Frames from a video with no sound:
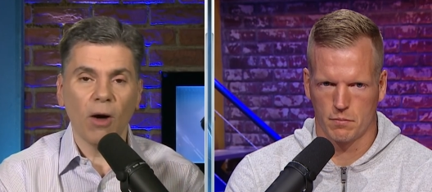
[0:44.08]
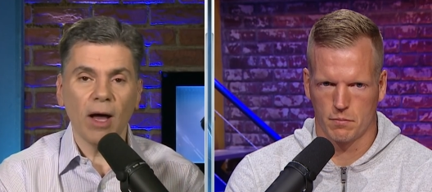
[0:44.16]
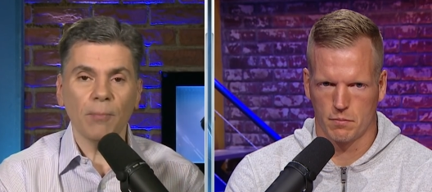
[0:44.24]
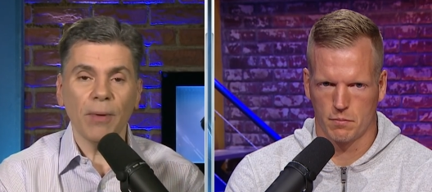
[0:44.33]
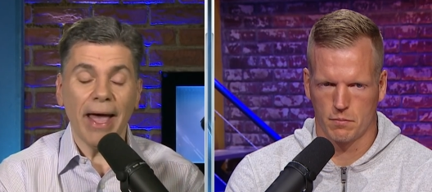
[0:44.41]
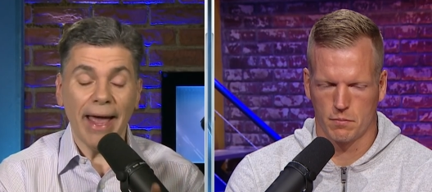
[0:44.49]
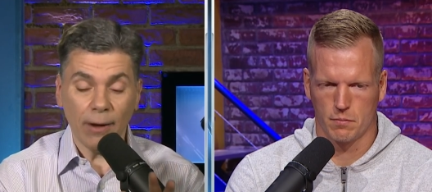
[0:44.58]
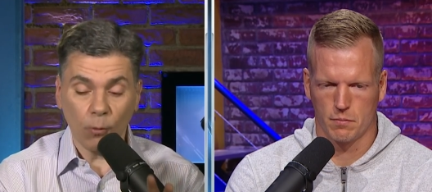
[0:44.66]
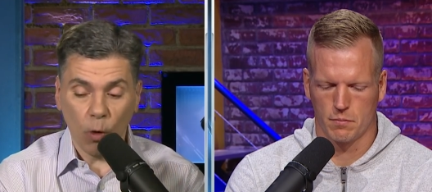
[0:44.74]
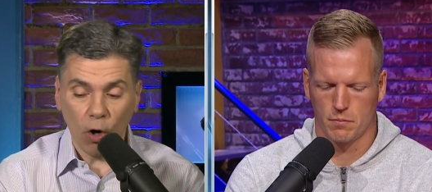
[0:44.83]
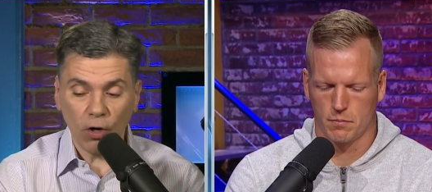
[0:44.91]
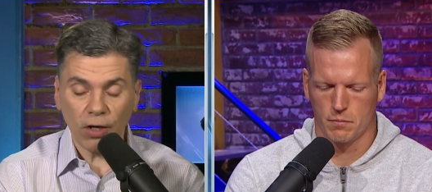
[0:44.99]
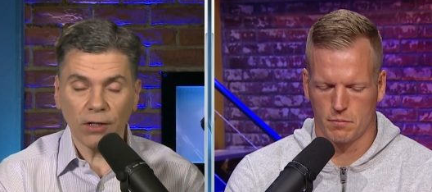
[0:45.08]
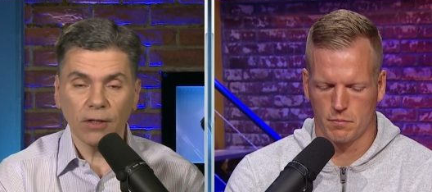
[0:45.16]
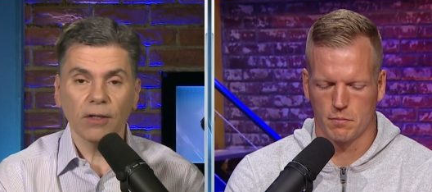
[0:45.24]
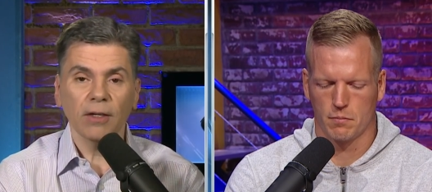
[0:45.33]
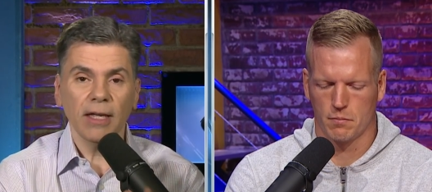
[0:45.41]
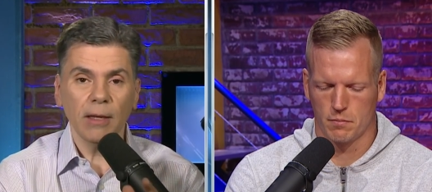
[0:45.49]
Speaker 1: up and work,
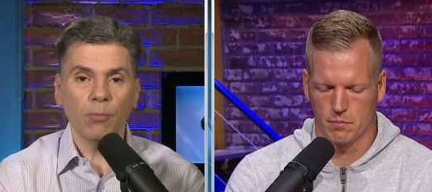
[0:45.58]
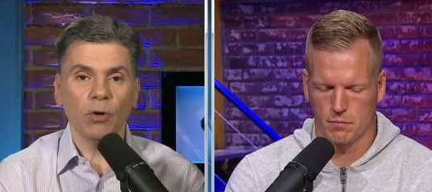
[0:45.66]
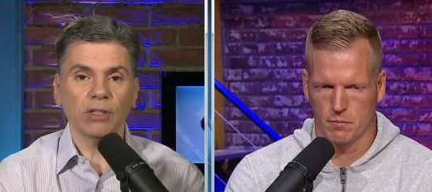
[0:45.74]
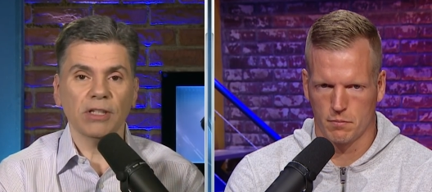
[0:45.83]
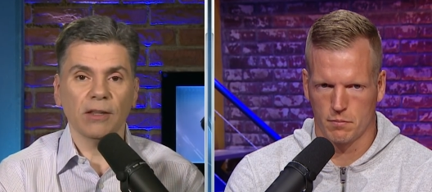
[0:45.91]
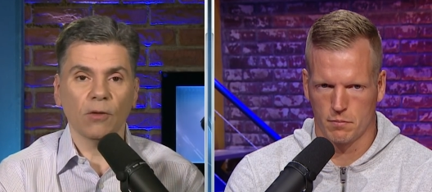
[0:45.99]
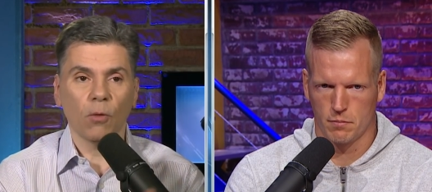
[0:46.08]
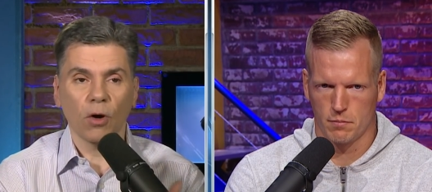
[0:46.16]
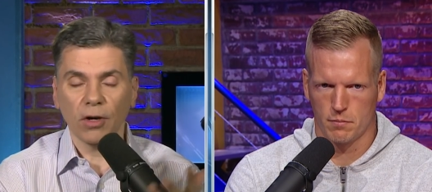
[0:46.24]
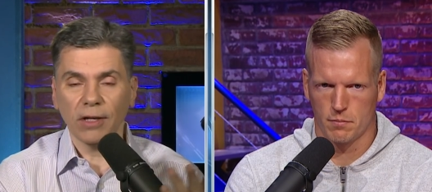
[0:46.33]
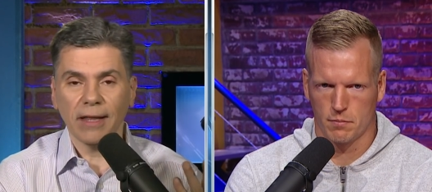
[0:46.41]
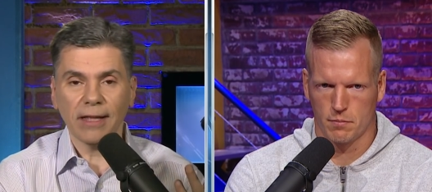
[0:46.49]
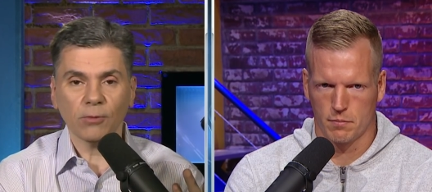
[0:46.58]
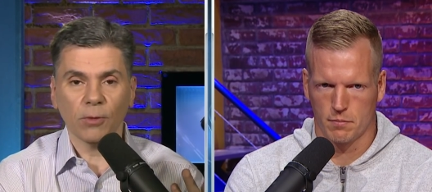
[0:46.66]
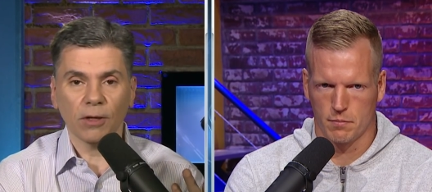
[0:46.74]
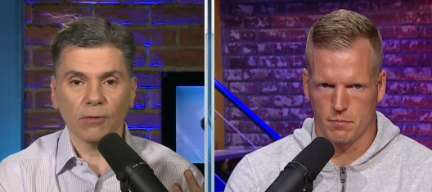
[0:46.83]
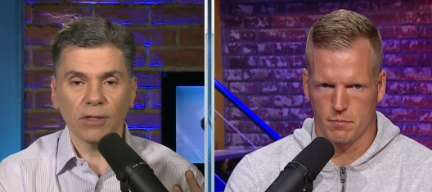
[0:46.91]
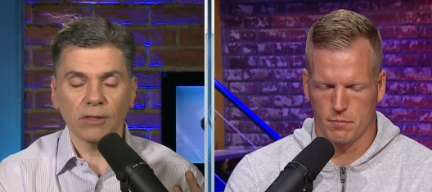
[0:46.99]
he puts in the work, and that's
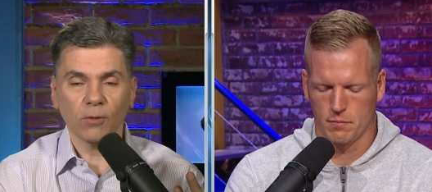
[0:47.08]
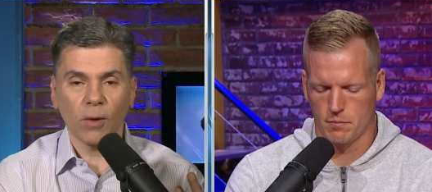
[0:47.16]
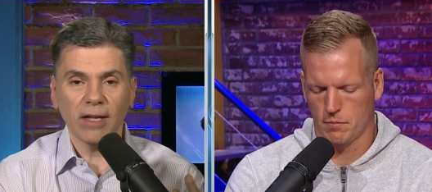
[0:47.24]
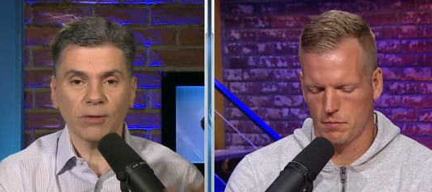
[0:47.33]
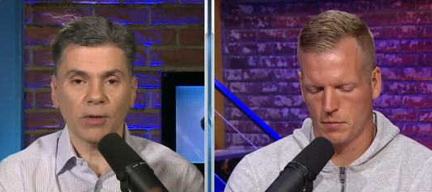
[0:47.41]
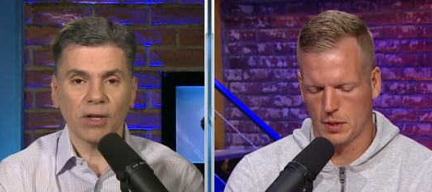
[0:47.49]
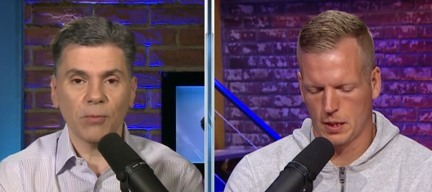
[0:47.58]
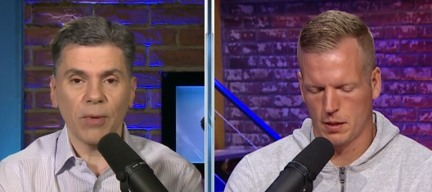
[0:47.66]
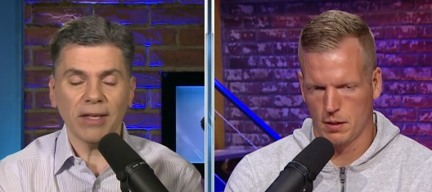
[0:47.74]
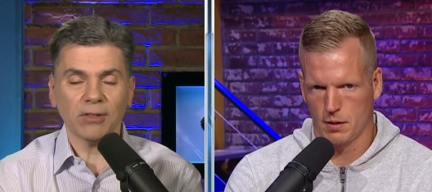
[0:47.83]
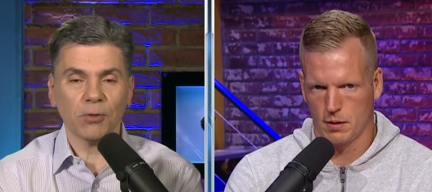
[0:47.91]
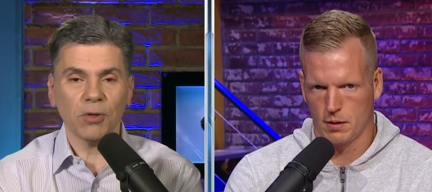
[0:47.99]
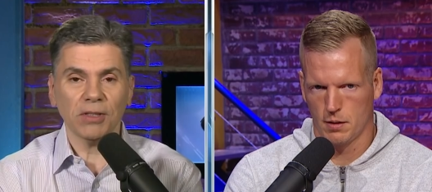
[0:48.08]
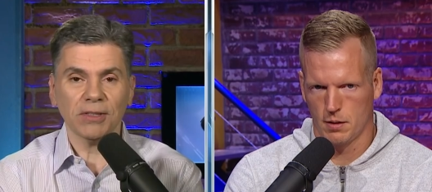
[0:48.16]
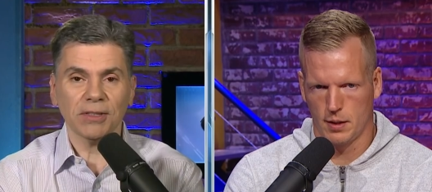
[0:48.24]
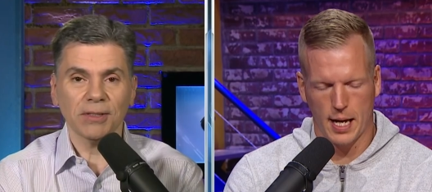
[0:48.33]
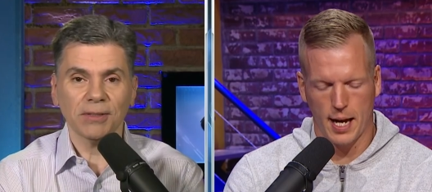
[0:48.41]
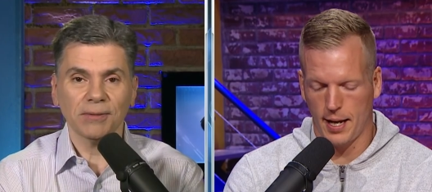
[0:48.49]
one of the reasons why he's one of the best,
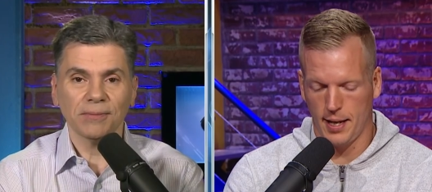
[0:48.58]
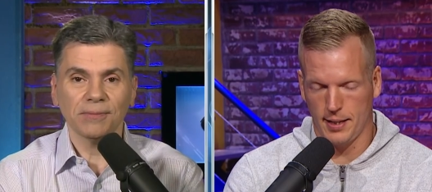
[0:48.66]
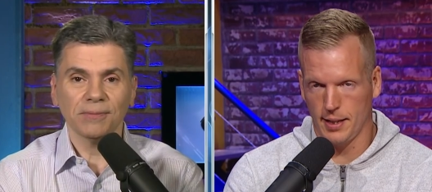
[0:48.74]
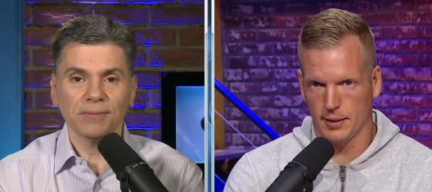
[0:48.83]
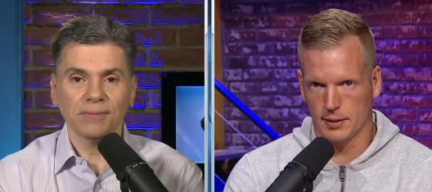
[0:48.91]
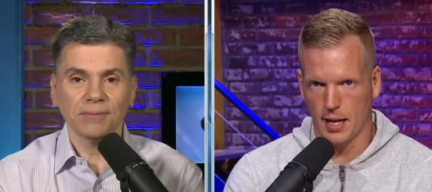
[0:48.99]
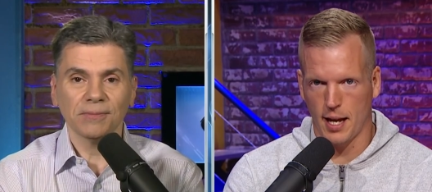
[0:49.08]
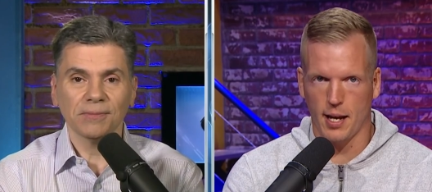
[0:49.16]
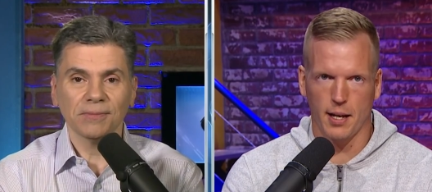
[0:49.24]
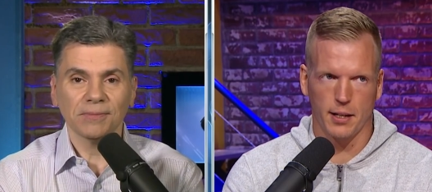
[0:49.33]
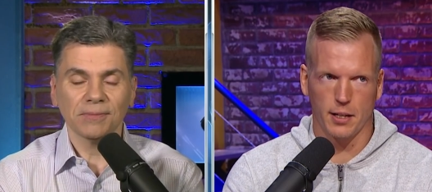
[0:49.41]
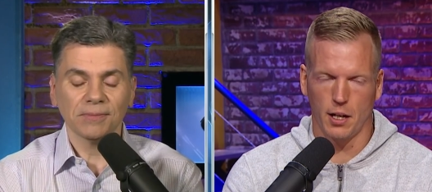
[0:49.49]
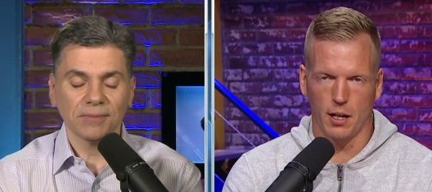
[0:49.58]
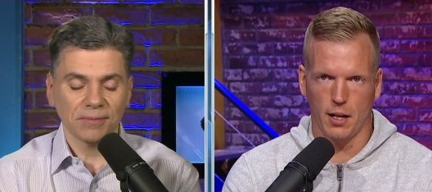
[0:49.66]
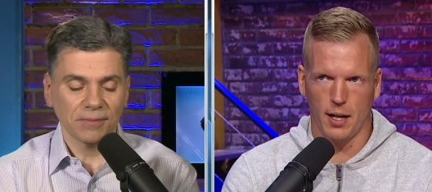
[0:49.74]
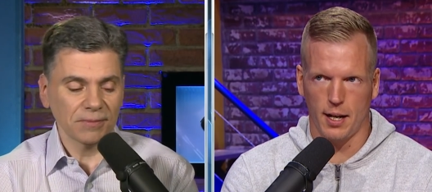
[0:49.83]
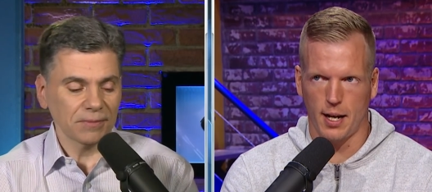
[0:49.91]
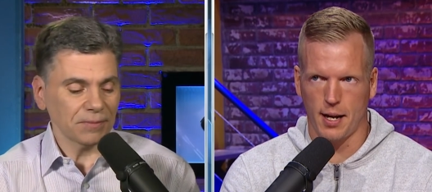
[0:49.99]
Chris. Yeah, it is. It, you
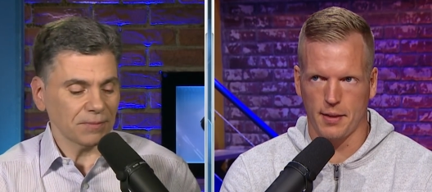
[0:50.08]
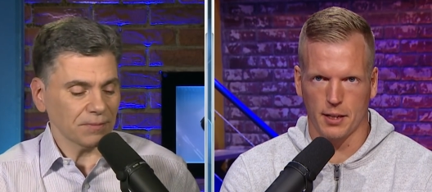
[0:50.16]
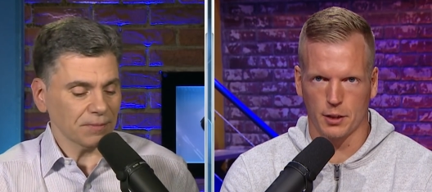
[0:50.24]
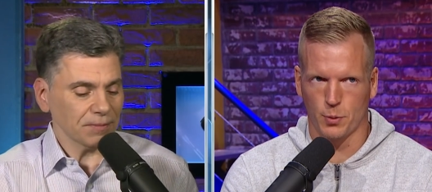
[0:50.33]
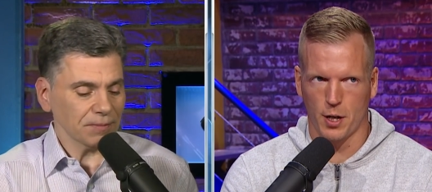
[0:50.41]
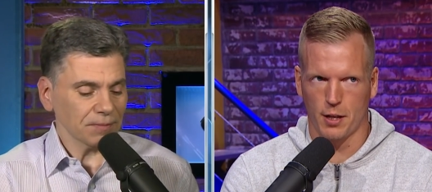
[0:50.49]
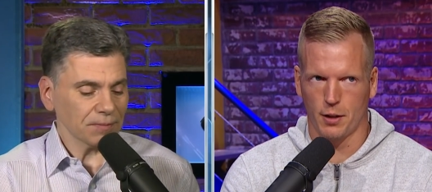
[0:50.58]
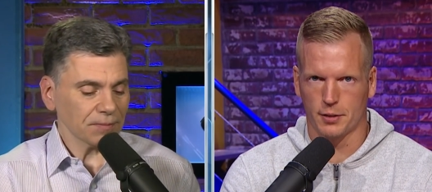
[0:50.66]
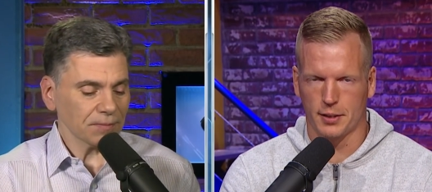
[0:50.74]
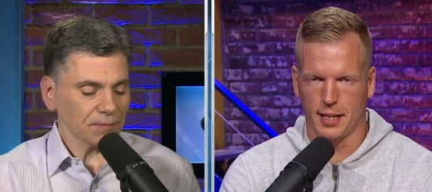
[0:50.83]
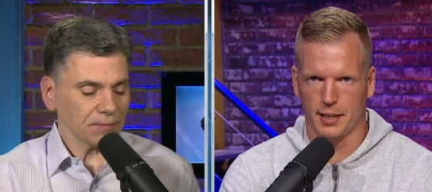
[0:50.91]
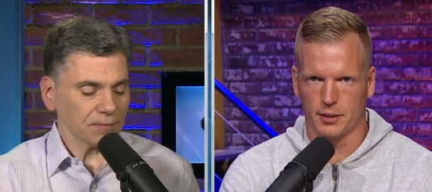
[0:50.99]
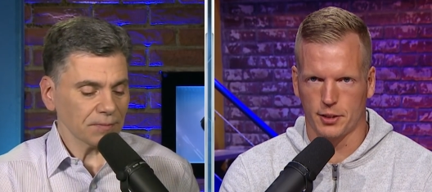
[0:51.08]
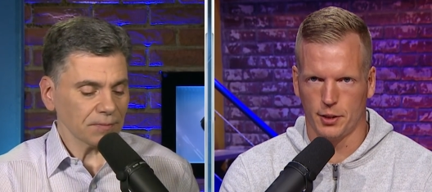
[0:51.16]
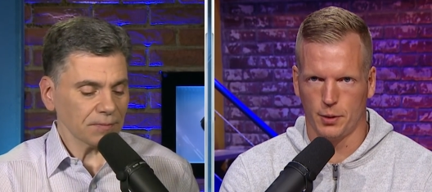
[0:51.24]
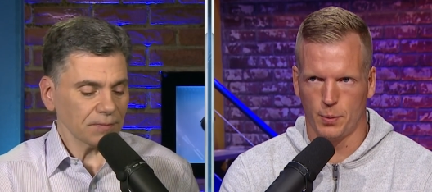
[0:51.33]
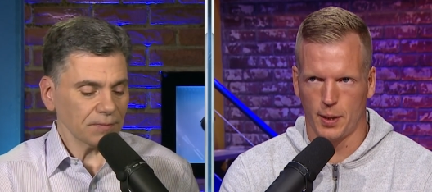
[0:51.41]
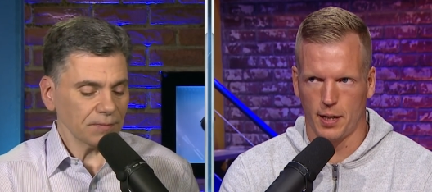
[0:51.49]
know, and
Speaker 2: I think it's one of those things
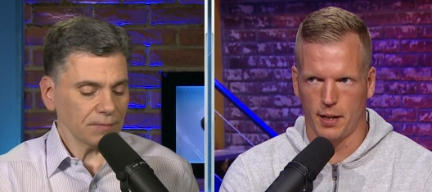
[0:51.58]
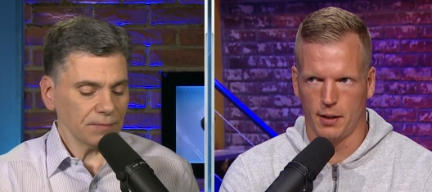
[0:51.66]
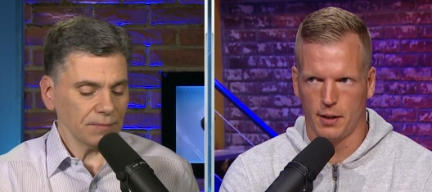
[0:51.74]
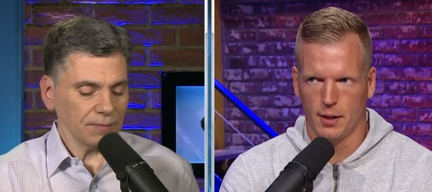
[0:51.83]
too, where